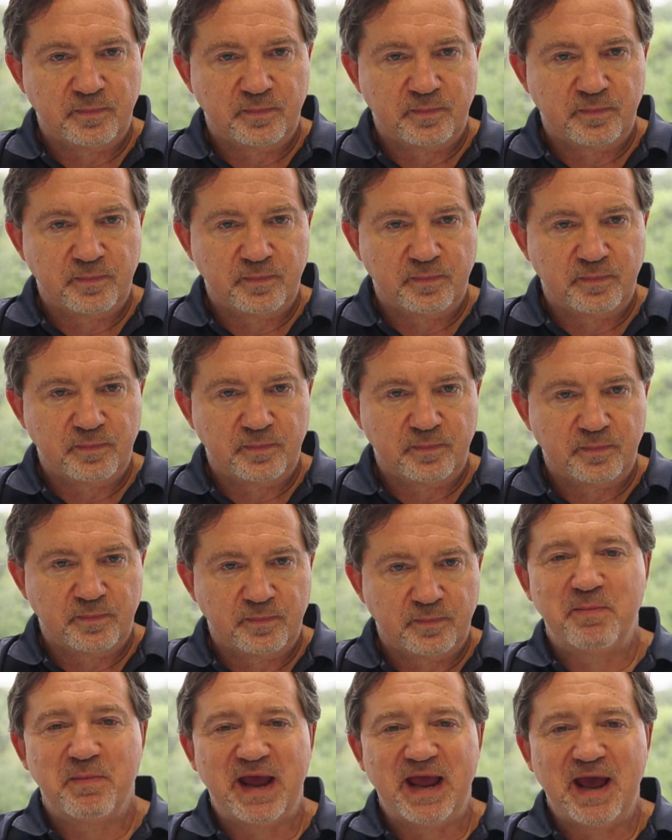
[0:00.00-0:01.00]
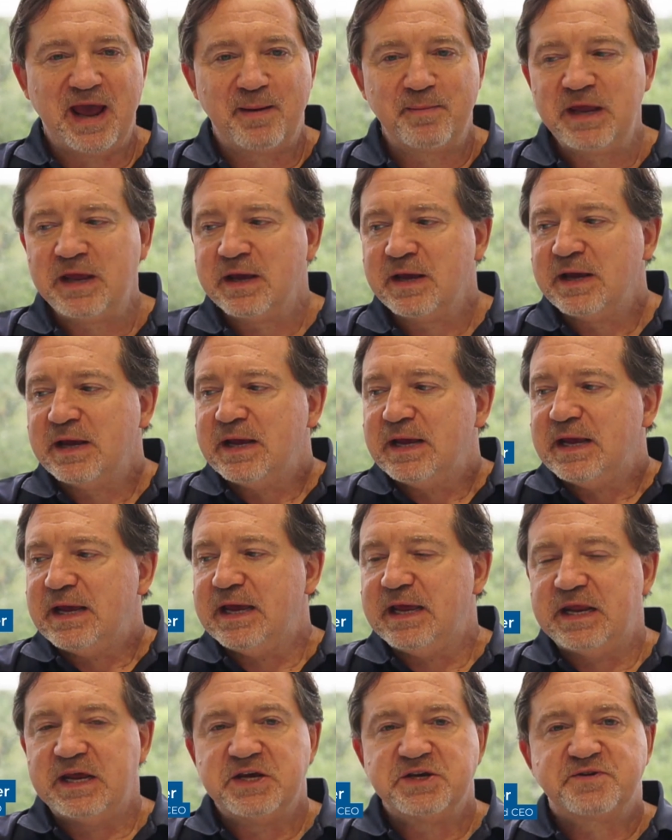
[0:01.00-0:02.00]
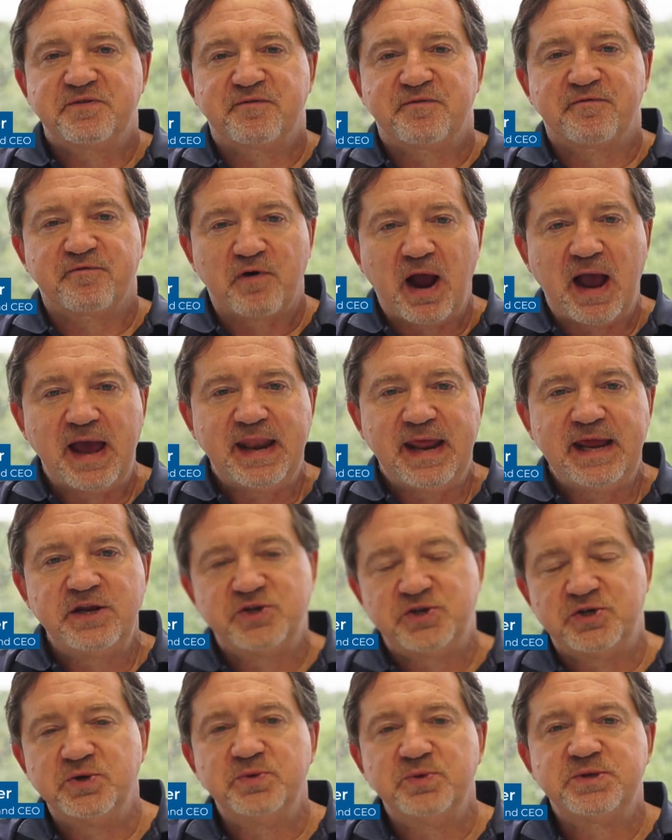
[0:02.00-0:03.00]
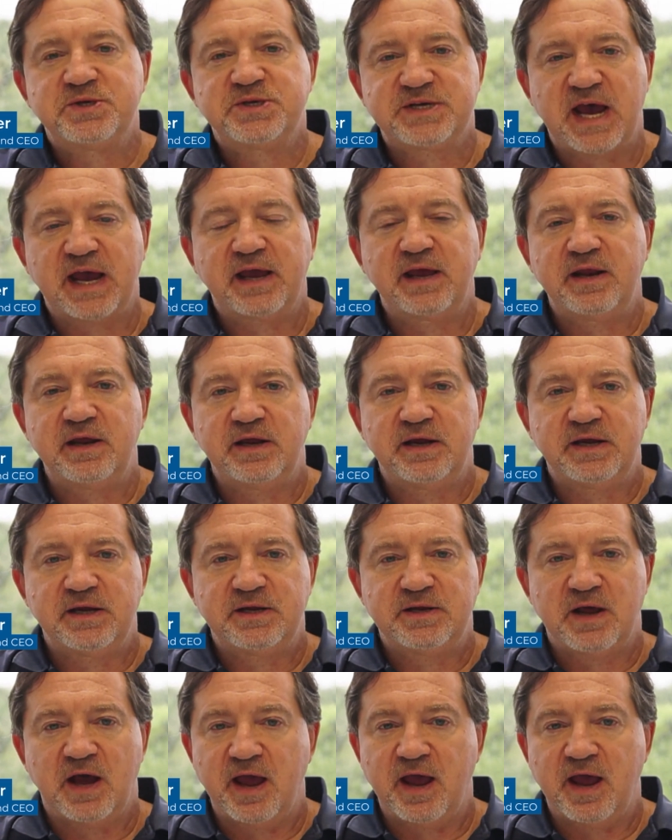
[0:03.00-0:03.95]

here in rainy Miami. It is Friday, June 2nd.